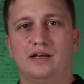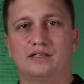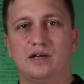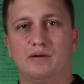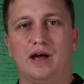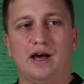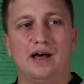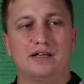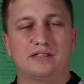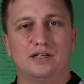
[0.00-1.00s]
So
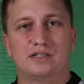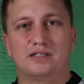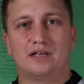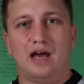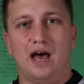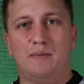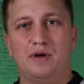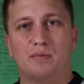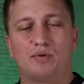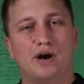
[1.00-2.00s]
guys, just I'm
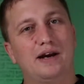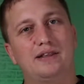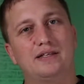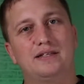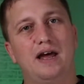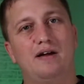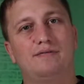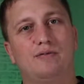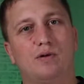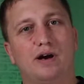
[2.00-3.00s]
gonna break this down
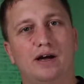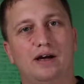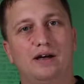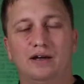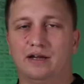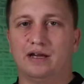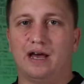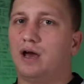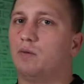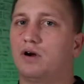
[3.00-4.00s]
for you
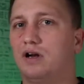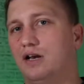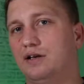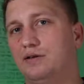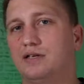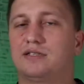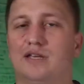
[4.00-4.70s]
and we're gonna do this